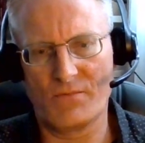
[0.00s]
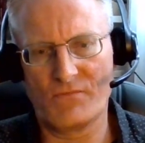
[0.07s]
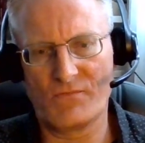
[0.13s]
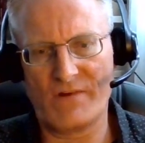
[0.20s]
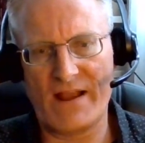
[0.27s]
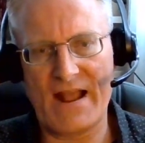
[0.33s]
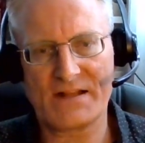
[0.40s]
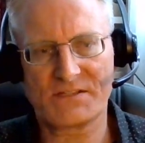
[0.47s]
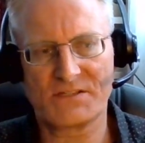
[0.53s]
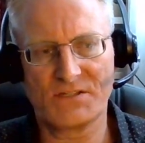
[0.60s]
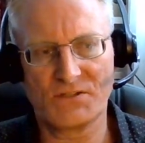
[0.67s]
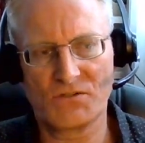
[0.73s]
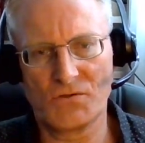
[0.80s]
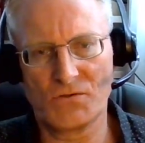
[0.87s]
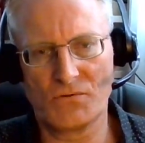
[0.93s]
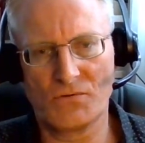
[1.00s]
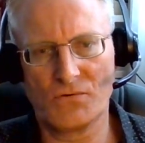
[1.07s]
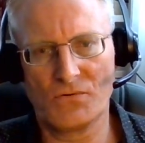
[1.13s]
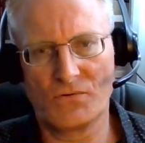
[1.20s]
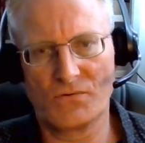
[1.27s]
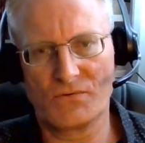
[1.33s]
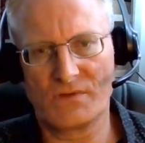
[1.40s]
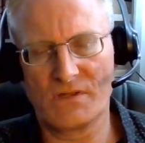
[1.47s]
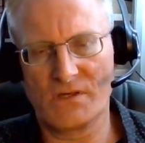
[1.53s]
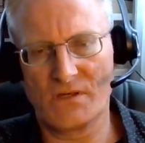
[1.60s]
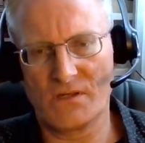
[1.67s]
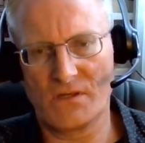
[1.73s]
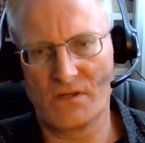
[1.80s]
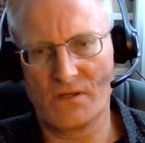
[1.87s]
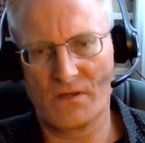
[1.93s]
reacting to
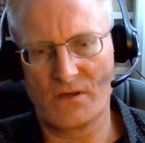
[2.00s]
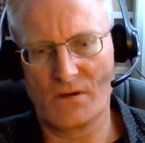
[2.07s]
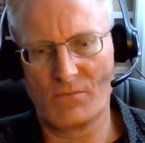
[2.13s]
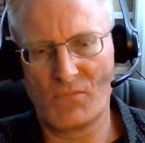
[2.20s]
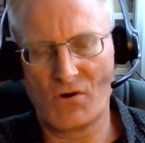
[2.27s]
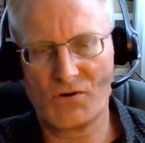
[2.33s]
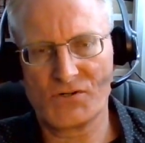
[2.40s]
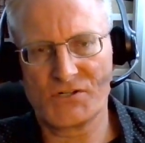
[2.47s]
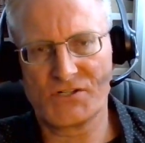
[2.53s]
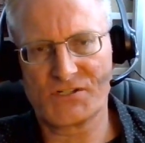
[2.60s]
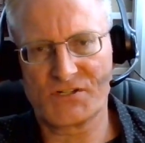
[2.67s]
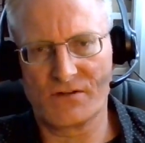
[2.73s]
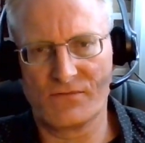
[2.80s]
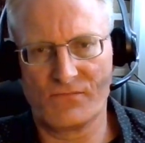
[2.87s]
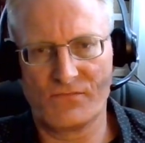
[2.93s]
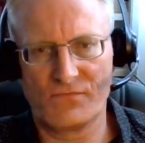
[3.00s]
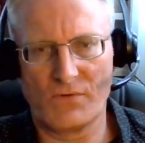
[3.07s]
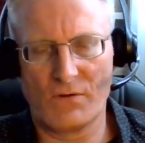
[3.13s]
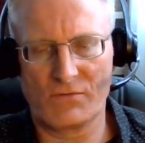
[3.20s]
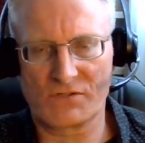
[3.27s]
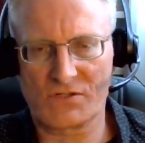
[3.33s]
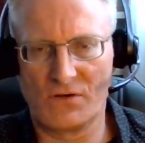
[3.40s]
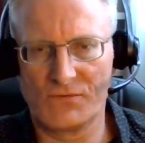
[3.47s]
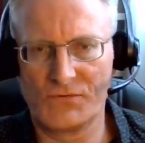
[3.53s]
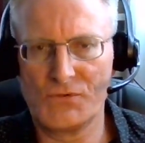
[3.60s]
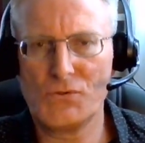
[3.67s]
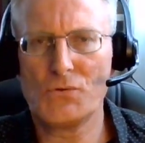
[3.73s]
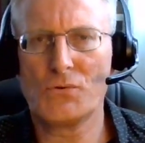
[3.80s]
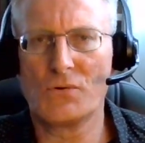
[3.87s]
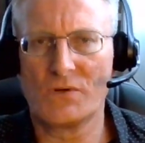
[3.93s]
the emergence of what was called
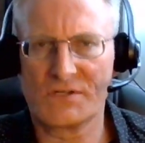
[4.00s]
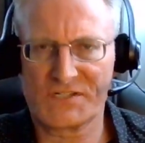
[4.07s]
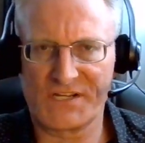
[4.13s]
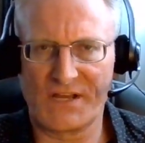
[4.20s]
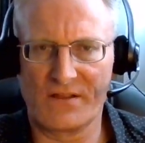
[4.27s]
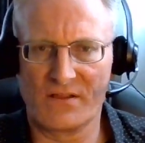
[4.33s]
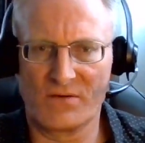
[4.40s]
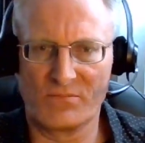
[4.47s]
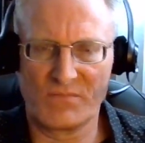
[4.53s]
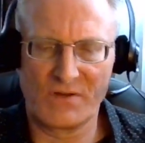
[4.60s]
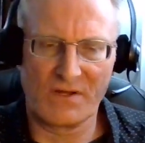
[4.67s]
New Salem,